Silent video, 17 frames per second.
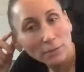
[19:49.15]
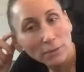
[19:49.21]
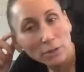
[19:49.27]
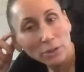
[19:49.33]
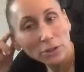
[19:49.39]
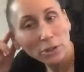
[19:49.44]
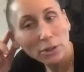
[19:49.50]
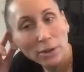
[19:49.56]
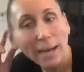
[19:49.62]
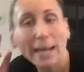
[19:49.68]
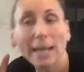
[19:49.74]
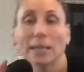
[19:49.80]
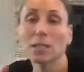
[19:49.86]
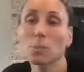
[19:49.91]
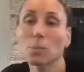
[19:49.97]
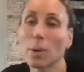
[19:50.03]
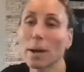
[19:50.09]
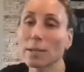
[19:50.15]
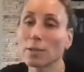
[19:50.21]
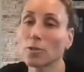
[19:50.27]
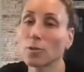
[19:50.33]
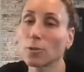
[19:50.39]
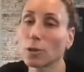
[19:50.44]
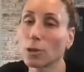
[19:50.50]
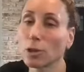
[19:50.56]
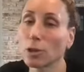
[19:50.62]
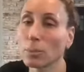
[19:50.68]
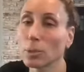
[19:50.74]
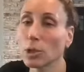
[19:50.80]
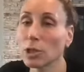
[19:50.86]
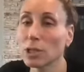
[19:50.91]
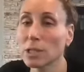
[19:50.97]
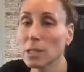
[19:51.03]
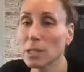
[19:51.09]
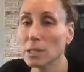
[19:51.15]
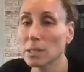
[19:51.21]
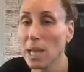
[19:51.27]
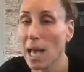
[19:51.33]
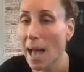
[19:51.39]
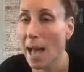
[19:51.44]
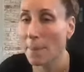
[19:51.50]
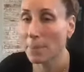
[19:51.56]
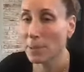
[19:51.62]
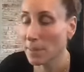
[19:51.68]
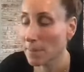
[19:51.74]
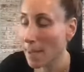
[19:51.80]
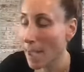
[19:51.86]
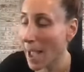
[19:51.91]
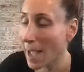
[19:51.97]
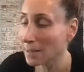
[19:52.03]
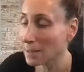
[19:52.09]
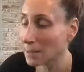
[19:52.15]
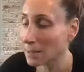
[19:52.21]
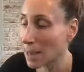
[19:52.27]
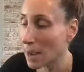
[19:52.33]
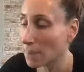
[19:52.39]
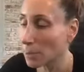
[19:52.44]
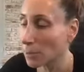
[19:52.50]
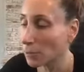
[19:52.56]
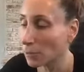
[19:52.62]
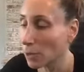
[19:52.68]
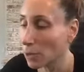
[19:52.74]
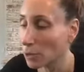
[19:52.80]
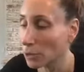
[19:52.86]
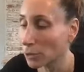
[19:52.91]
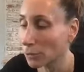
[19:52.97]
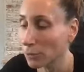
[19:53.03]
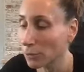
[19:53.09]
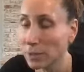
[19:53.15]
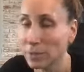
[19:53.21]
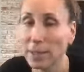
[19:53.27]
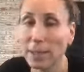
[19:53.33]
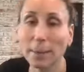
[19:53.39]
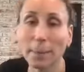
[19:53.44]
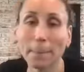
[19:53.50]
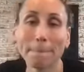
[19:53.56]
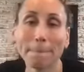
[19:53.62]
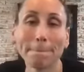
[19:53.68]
Feel your hands press firm. Look to the top of the mat. Step or float your feet there.